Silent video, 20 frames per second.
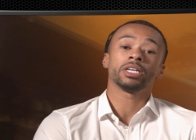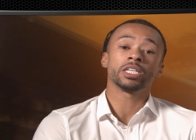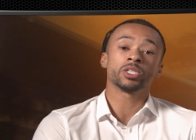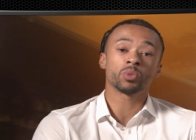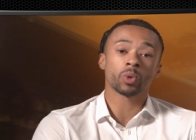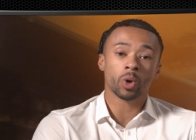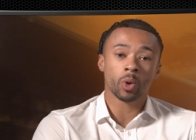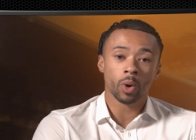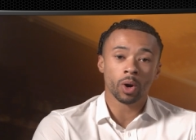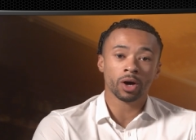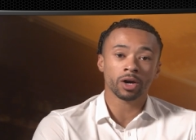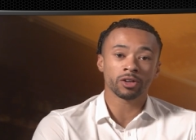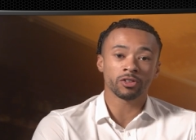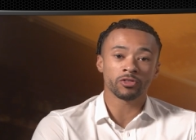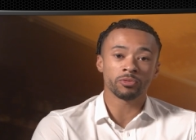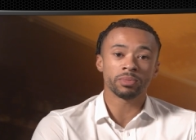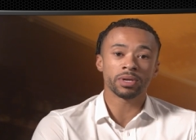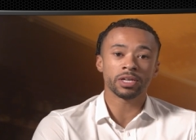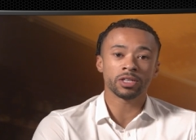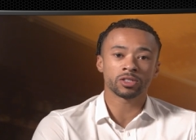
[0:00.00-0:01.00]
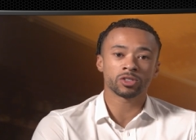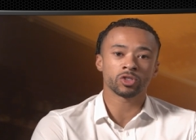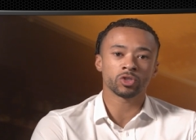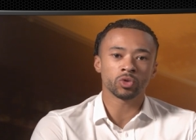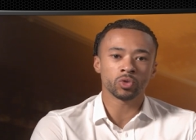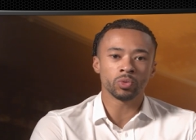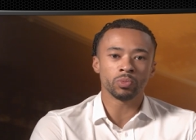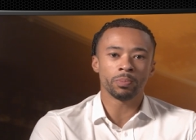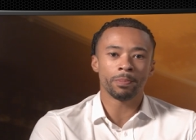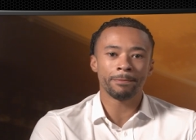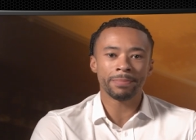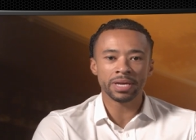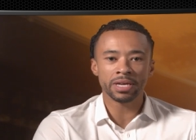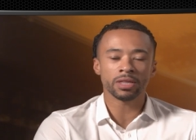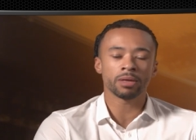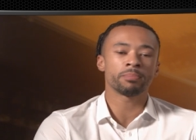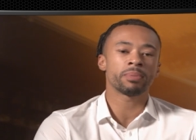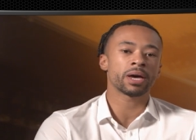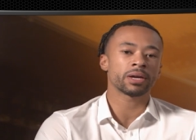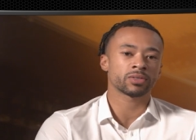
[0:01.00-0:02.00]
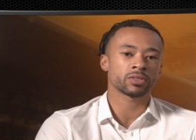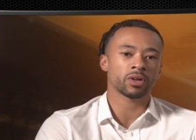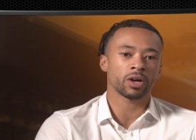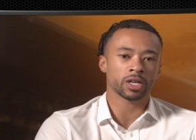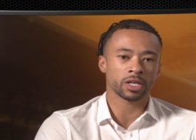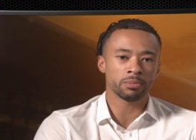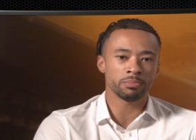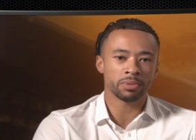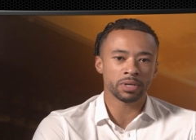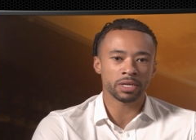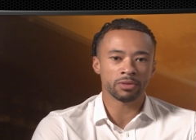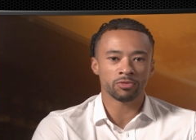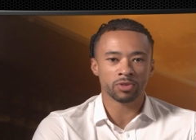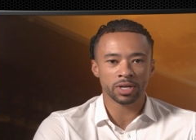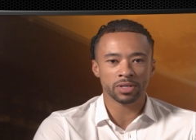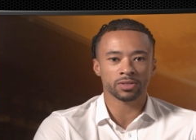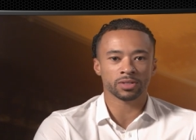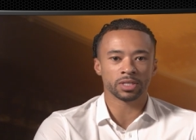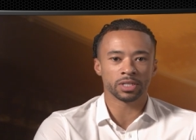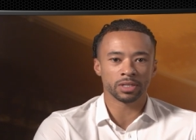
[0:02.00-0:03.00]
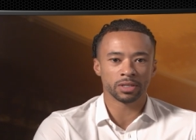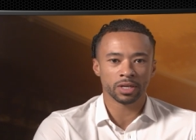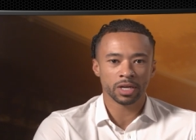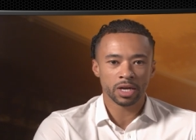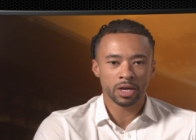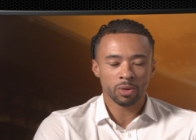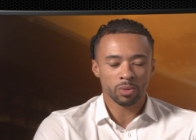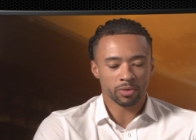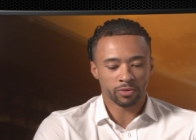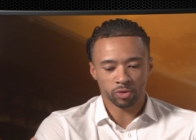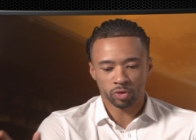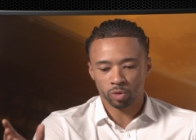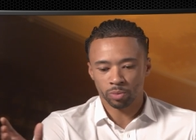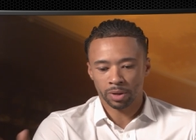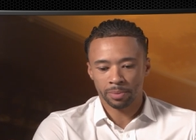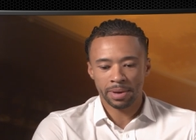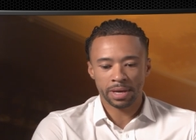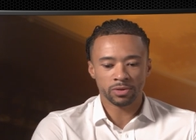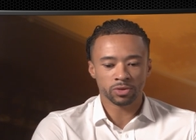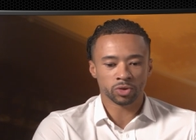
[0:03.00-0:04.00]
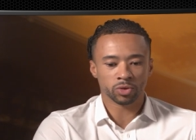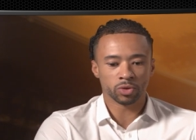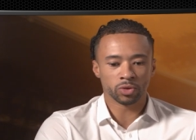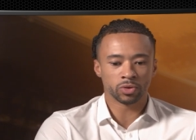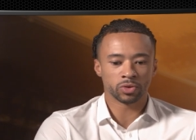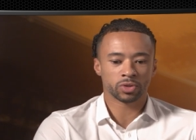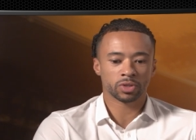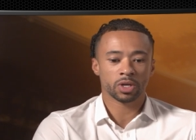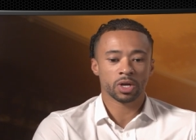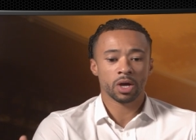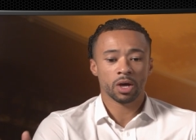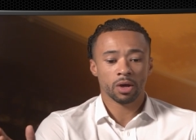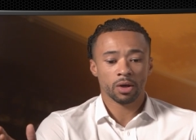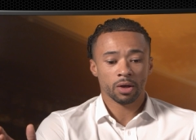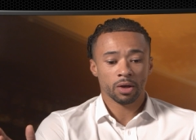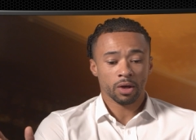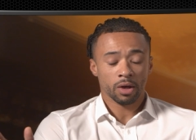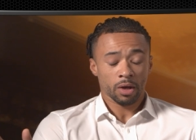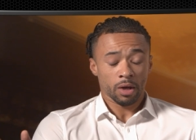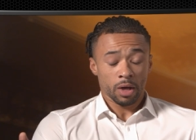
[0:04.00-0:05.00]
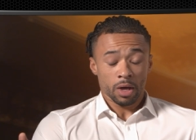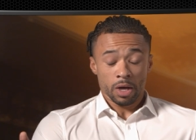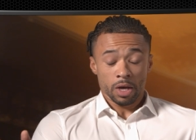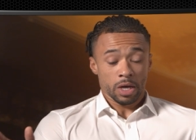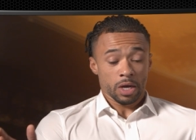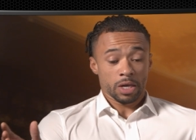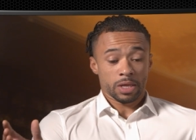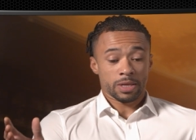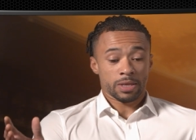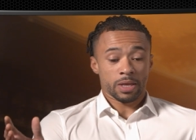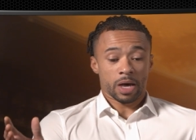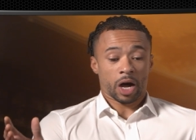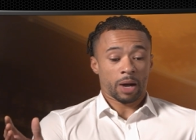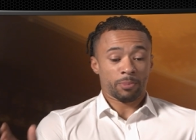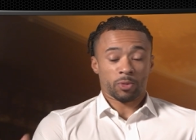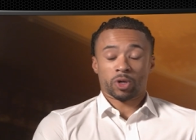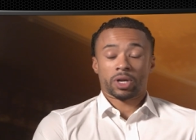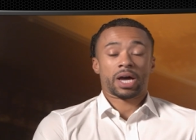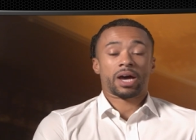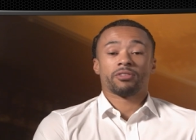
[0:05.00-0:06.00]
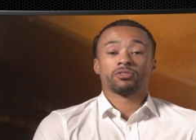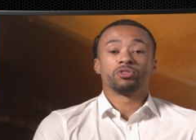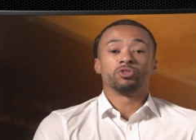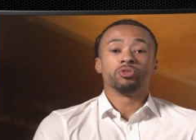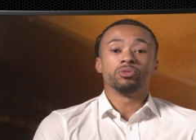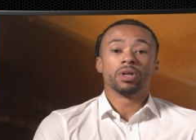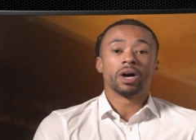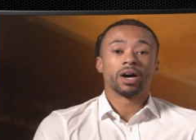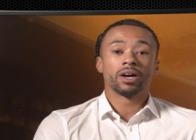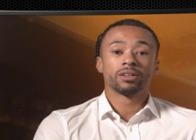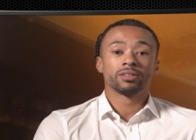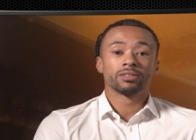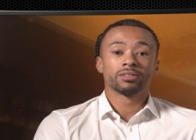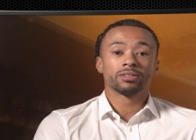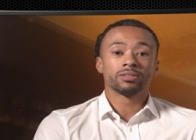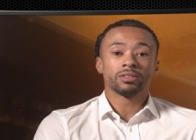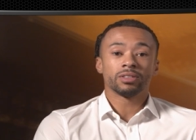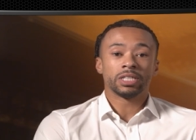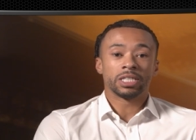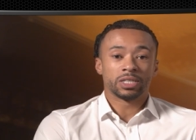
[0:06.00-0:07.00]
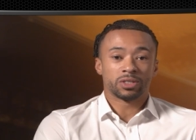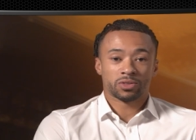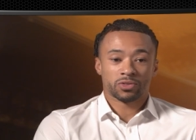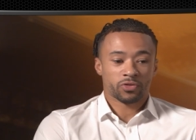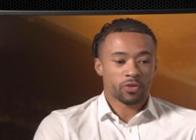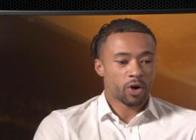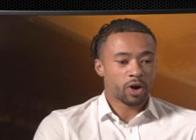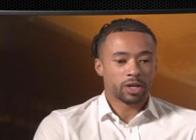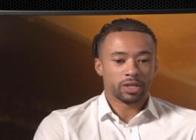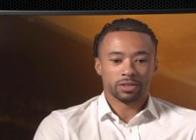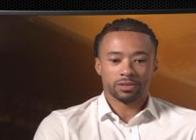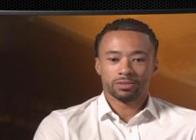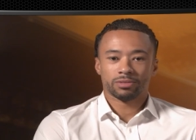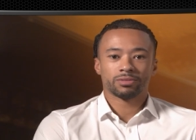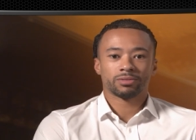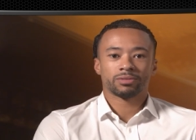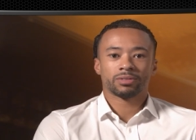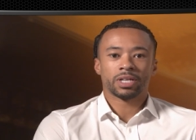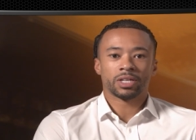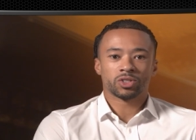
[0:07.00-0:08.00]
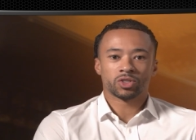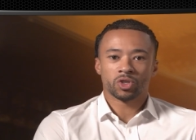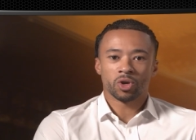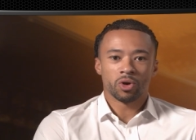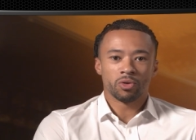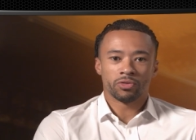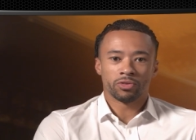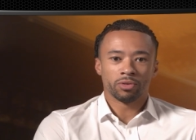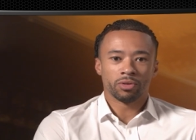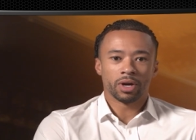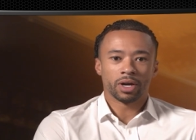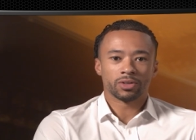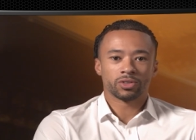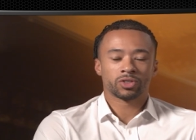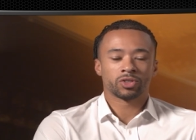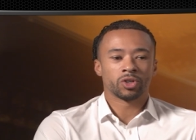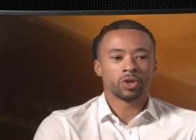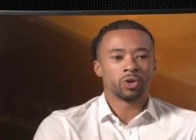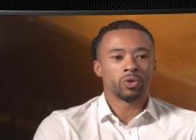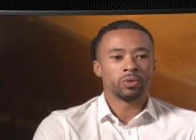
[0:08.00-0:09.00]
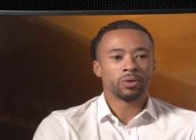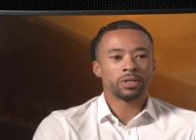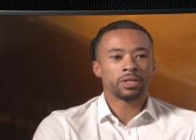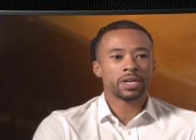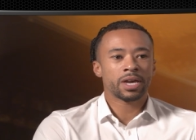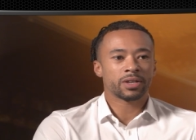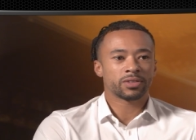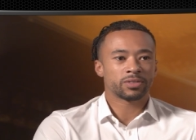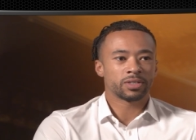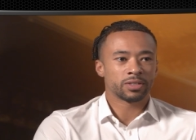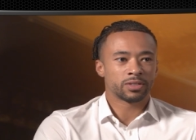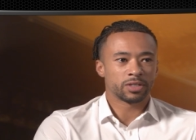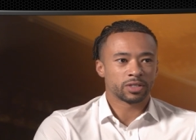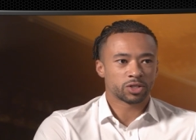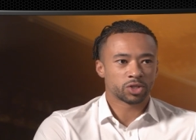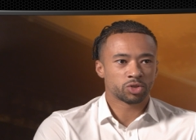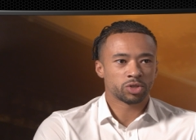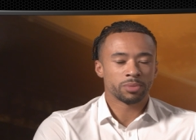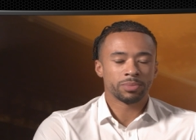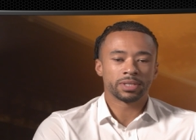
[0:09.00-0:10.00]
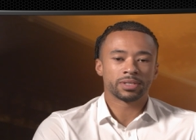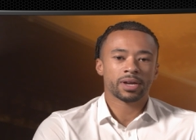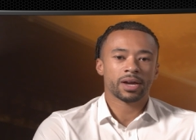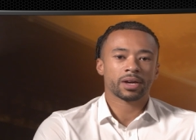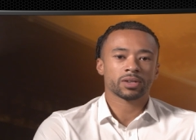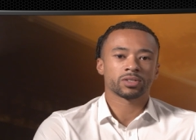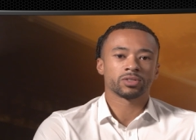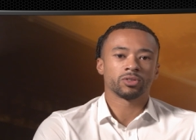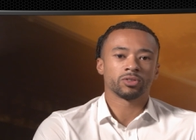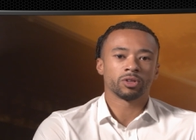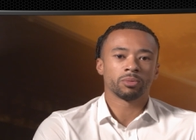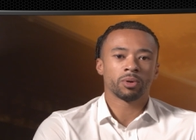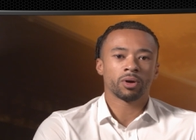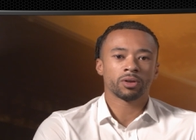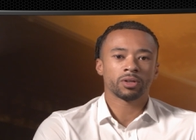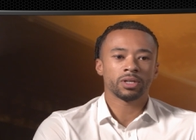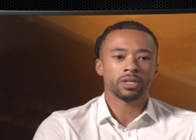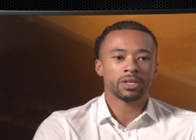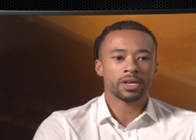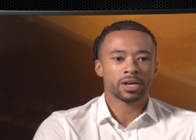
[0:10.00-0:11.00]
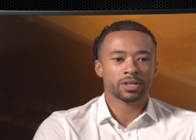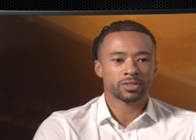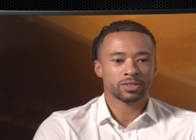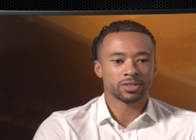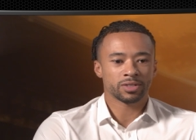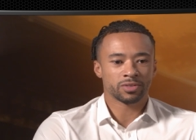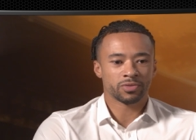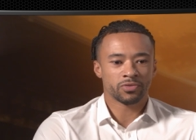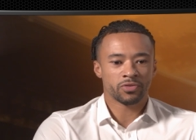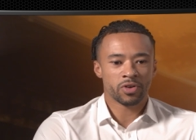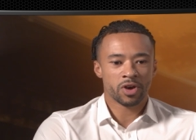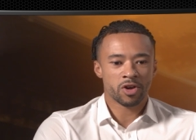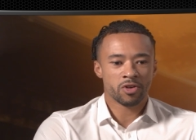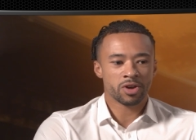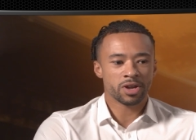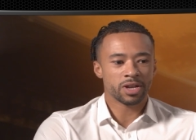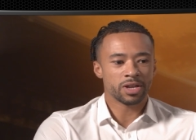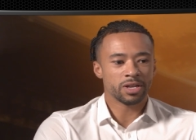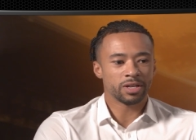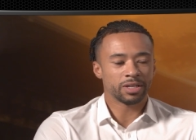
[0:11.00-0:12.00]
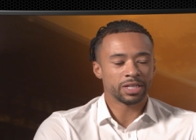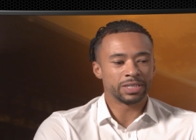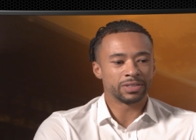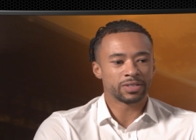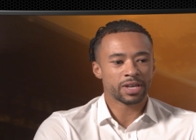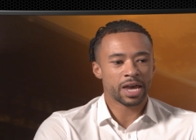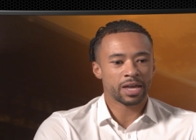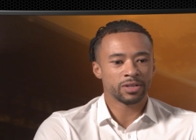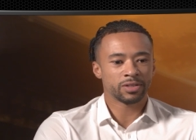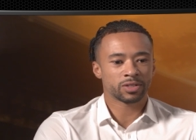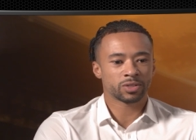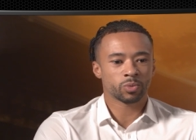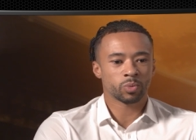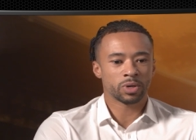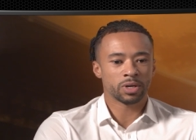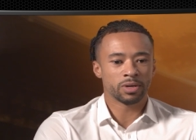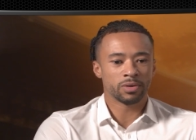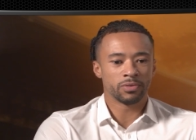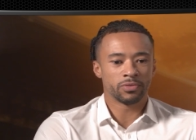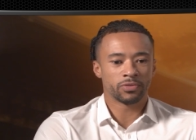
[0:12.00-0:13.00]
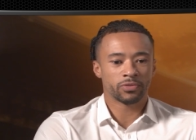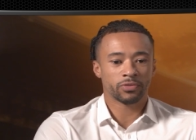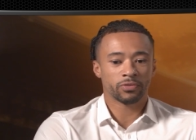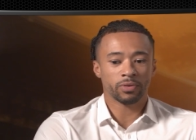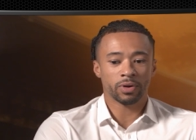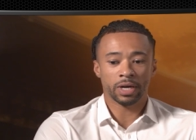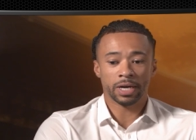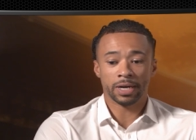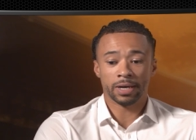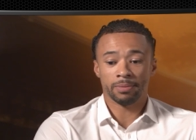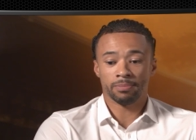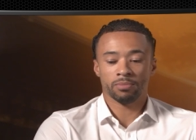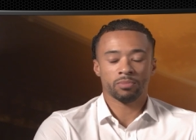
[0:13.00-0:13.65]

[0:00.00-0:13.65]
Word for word: is required of me to be the best I can be in racing with all my mentors, I'm going to have to do that. It's fine. Let's go through that. So yes, it's extremely taxing on the body. Yes, it's very intense with. Uh,